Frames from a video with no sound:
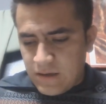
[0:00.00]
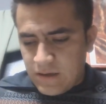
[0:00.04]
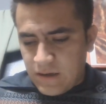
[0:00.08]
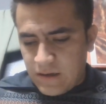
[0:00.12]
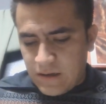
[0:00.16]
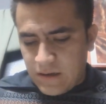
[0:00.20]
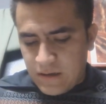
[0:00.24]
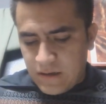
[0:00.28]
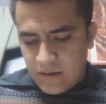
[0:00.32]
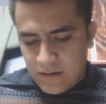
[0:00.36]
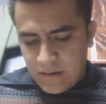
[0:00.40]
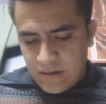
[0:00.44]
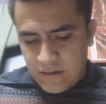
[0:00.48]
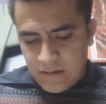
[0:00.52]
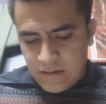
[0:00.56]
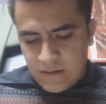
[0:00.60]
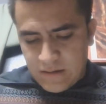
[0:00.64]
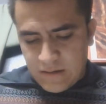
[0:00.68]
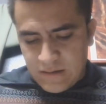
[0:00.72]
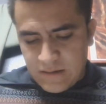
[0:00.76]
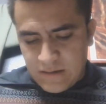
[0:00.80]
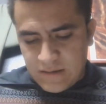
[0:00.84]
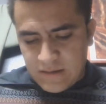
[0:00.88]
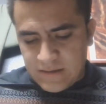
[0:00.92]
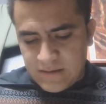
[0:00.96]

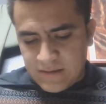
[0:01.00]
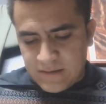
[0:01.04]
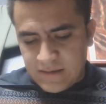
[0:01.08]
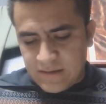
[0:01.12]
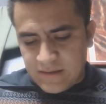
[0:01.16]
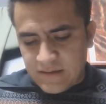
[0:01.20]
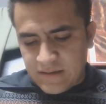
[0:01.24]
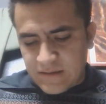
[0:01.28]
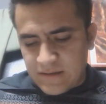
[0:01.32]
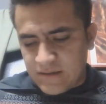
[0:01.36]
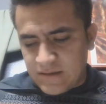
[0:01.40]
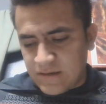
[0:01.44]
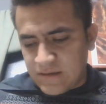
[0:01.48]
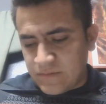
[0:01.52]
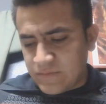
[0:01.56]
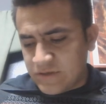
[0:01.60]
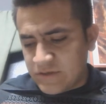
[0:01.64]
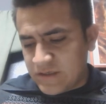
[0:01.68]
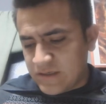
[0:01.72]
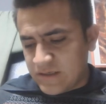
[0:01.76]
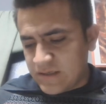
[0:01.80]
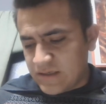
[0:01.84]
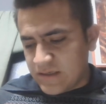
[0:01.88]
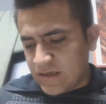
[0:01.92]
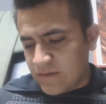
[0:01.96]
Let's see, the
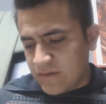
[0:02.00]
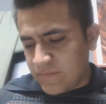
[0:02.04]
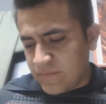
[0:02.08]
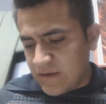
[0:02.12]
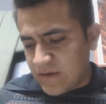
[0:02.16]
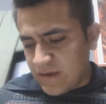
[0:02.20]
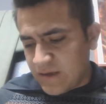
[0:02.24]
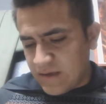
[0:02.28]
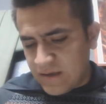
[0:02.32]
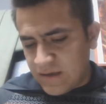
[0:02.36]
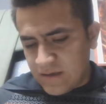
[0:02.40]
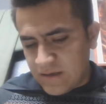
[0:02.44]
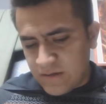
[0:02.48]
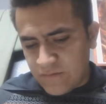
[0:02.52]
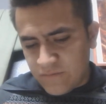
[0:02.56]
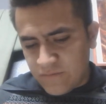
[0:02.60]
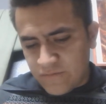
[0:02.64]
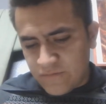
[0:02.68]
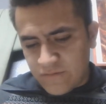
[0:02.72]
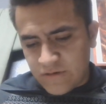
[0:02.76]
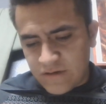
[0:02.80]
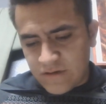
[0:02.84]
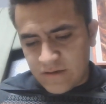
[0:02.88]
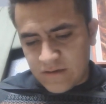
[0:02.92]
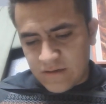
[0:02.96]
assumptions I made
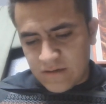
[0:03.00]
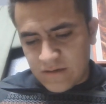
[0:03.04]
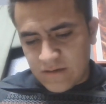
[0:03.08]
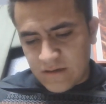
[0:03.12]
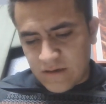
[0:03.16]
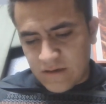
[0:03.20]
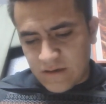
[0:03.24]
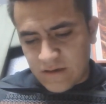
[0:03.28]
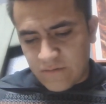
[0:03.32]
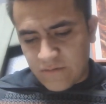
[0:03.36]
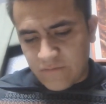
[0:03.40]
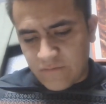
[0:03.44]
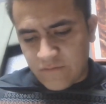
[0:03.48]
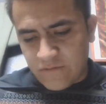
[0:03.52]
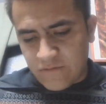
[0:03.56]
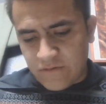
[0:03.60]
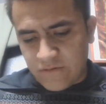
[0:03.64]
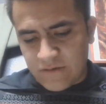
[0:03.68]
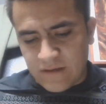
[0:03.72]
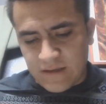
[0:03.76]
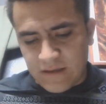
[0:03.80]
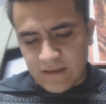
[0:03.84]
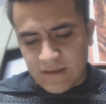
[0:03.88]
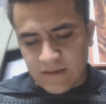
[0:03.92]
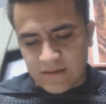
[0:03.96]
were
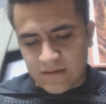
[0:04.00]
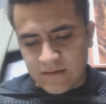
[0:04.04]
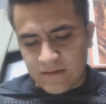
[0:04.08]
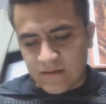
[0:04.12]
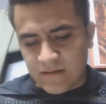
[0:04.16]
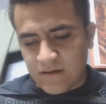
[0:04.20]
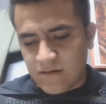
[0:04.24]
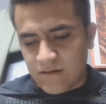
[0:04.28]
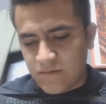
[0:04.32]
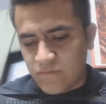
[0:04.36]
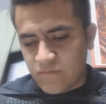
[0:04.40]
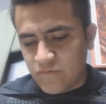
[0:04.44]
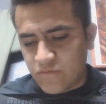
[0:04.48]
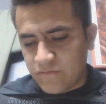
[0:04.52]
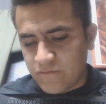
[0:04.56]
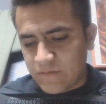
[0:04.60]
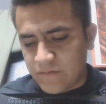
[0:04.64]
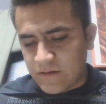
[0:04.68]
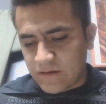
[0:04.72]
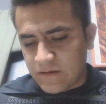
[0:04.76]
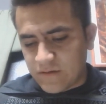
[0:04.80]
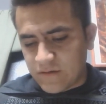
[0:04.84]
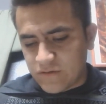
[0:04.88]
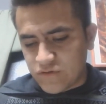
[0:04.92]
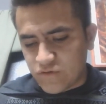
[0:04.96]
that it's a
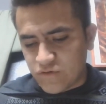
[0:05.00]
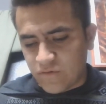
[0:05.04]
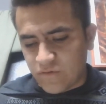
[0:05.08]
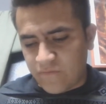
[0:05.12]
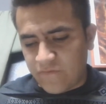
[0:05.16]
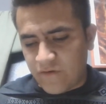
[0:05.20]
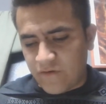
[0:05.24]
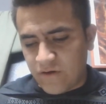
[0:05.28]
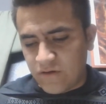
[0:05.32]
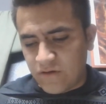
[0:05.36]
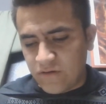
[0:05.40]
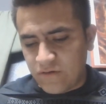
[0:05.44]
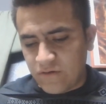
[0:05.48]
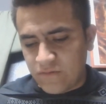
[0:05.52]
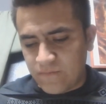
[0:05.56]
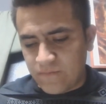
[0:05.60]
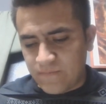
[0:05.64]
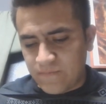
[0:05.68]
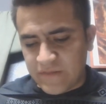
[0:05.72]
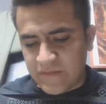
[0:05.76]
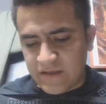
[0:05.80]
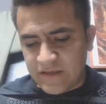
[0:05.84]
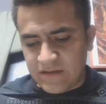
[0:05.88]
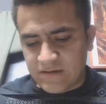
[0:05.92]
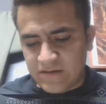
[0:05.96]
non-moving control
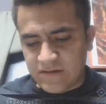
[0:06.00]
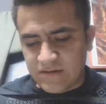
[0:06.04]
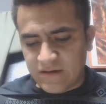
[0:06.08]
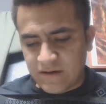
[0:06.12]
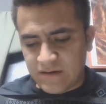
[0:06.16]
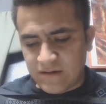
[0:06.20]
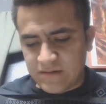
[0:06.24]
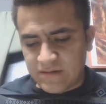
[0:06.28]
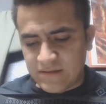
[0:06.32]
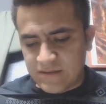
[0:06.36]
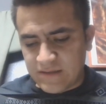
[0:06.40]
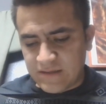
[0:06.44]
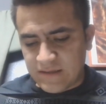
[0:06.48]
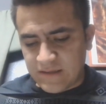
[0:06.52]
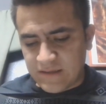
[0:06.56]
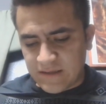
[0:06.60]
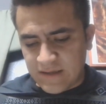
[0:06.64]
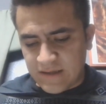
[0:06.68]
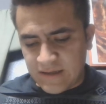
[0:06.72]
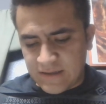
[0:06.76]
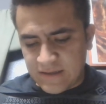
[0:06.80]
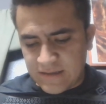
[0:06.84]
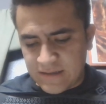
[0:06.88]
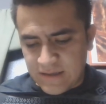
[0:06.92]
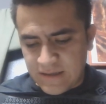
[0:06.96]
volume, it's constant
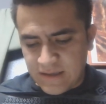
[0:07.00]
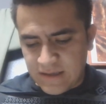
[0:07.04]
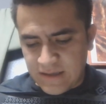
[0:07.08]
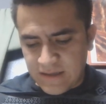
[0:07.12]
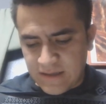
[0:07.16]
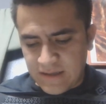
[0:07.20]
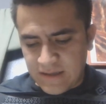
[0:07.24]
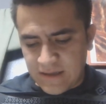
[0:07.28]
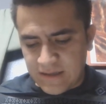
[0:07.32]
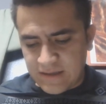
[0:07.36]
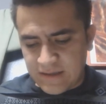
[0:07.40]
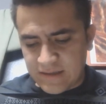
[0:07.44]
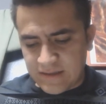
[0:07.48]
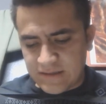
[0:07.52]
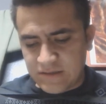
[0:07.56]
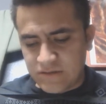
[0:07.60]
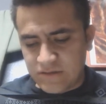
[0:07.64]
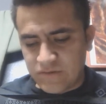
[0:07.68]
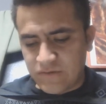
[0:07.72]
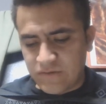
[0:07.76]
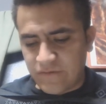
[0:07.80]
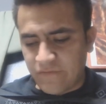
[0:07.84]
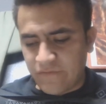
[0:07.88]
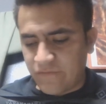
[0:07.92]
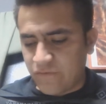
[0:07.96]
density, and it's
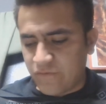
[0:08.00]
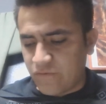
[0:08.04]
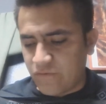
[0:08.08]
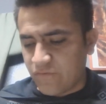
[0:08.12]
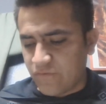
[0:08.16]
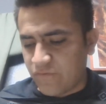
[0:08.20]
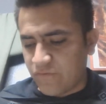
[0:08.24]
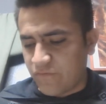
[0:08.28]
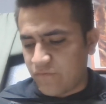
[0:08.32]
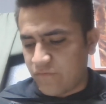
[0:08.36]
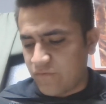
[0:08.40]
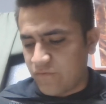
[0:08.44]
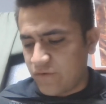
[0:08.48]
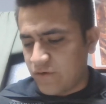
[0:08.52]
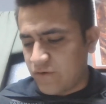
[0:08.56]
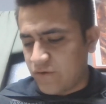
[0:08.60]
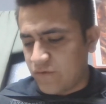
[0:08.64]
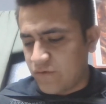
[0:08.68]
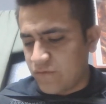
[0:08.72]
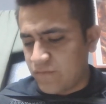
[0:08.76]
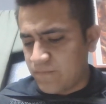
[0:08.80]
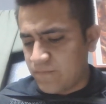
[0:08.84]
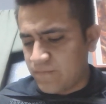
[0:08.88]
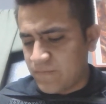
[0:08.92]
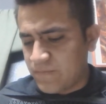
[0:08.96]
uniform
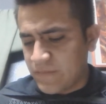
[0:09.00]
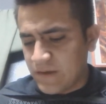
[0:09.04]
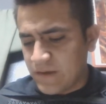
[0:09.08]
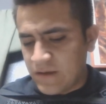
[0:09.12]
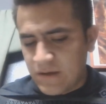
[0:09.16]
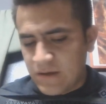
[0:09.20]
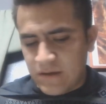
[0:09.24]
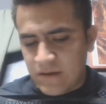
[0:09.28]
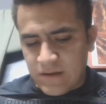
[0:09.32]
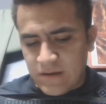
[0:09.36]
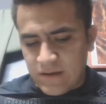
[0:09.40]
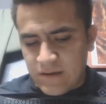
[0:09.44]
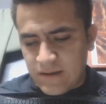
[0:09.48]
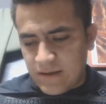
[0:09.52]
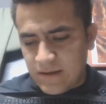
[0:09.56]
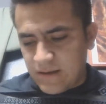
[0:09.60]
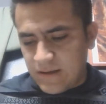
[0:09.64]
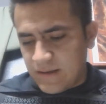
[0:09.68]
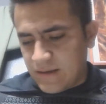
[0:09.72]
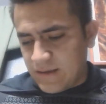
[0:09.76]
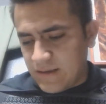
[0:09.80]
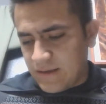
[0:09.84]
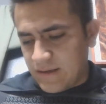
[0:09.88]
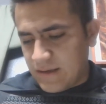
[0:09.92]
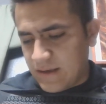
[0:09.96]
flow.
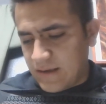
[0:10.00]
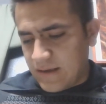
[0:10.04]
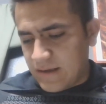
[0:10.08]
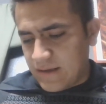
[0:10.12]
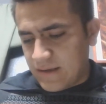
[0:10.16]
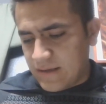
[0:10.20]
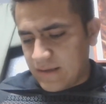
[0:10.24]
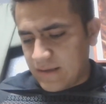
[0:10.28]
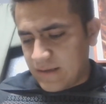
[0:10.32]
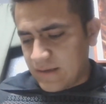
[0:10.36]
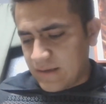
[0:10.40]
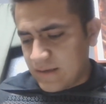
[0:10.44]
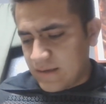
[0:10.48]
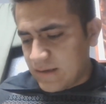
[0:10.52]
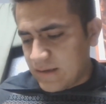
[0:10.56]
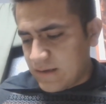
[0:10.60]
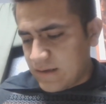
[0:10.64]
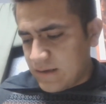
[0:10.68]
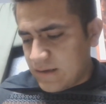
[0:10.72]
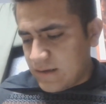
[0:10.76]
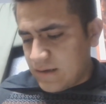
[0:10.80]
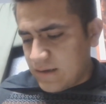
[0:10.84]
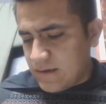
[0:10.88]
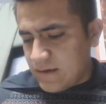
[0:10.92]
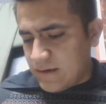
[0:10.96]
And then
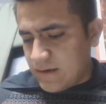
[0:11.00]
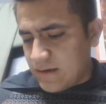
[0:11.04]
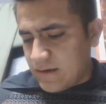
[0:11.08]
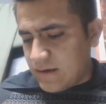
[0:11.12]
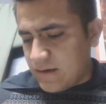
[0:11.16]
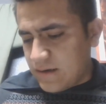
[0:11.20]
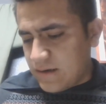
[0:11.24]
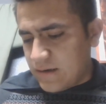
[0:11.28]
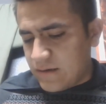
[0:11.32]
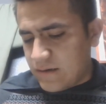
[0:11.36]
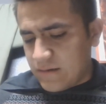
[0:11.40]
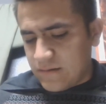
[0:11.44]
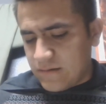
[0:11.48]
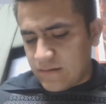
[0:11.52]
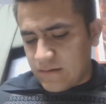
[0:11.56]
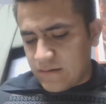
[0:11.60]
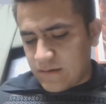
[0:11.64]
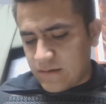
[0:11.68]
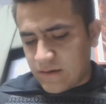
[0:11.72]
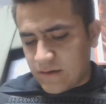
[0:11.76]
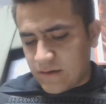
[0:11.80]
a